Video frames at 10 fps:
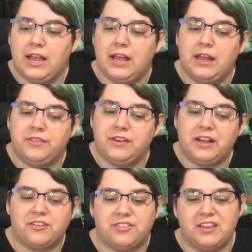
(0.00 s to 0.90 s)
And the
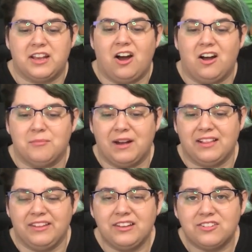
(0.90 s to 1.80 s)
next thing on
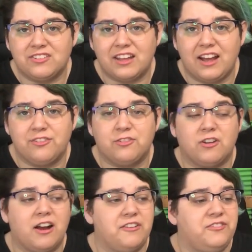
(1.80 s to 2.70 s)
my list
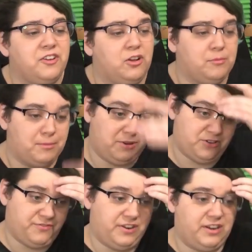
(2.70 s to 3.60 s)
after I film a
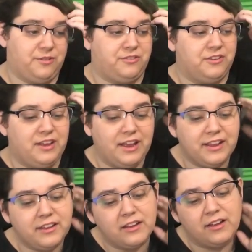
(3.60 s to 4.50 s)
bunch of videos
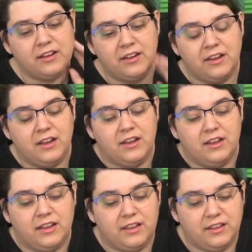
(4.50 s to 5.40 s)
today
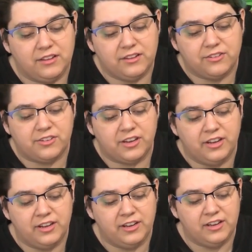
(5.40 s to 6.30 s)
is
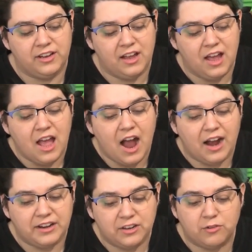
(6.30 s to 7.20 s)

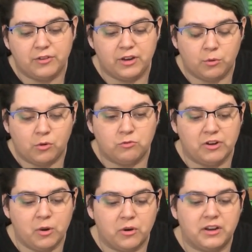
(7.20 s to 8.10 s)
I need to
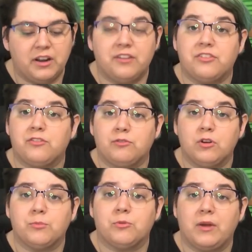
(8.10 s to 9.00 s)
reorganize this
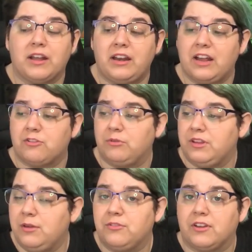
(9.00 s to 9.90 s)
room so I can
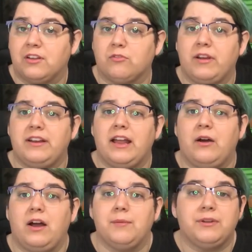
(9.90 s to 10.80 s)
actually use it, because right
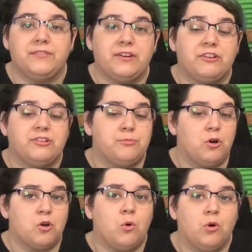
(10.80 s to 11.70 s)
now I'm in a very
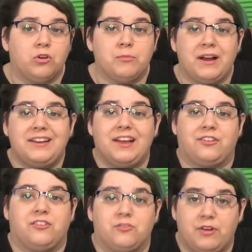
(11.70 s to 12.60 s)
small corner. My
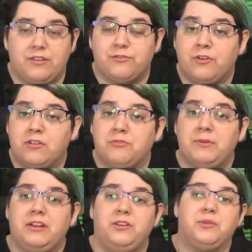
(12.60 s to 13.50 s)
desk is right in front of
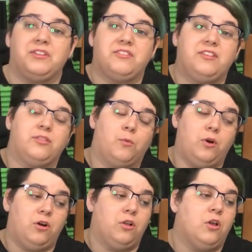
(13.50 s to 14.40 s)
me, and you can see the
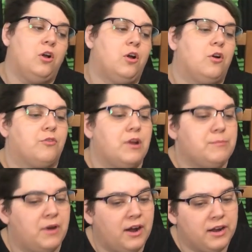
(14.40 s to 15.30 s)
wall
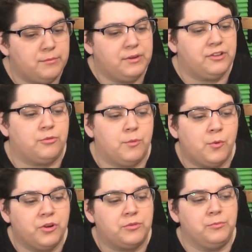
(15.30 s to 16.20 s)
right behind me. So I'm
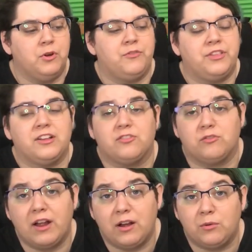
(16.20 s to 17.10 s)
going to move things
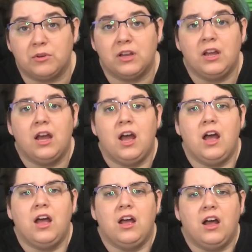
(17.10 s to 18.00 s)
around
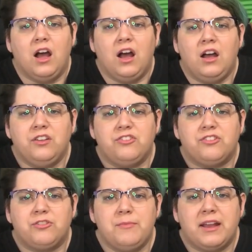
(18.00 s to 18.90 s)

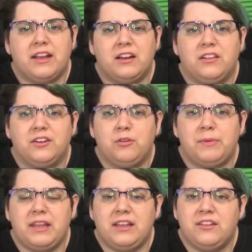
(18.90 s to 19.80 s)
just to make it a little
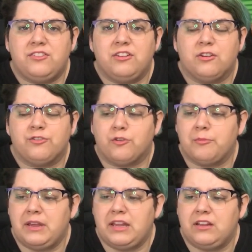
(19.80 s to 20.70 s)
bit easier for
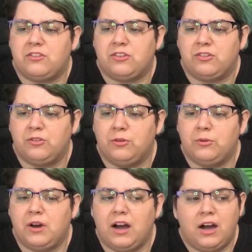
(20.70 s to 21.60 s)
me
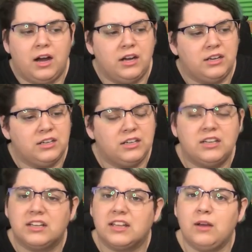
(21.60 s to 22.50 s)
to
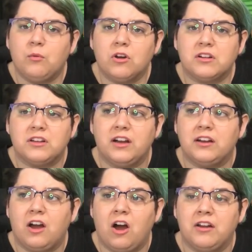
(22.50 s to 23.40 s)
get work
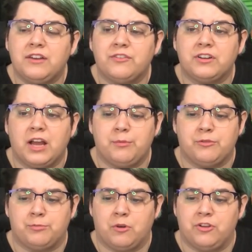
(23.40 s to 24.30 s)
done on different
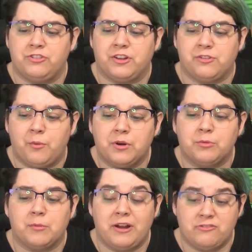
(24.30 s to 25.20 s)
types of projects. I want
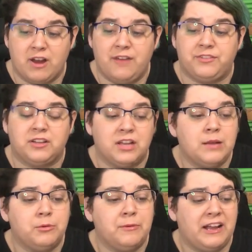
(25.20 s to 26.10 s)
to bring my drafting
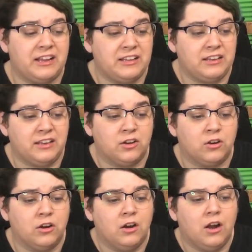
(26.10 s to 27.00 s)
table back in
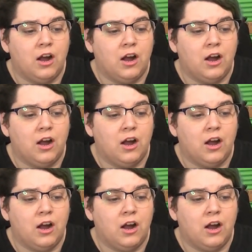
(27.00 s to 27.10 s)
here.